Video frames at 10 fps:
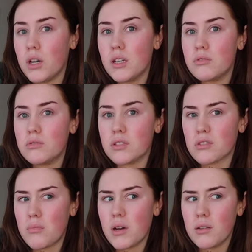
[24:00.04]
want to just
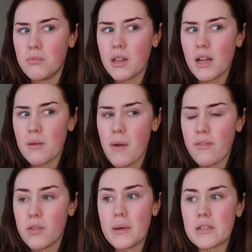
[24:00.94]
come on and be like, I'm
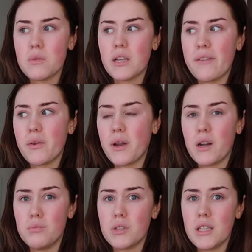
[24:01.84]
having the best week ever when
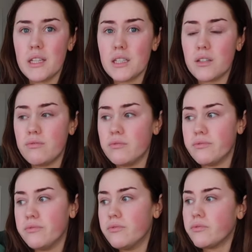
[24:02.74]
I'm clearly
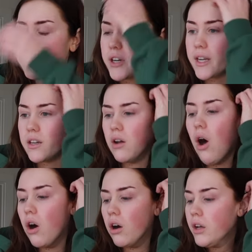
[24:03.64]
freaking
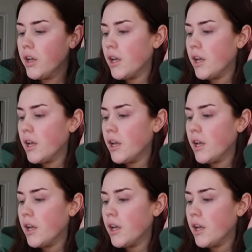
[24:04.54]
not.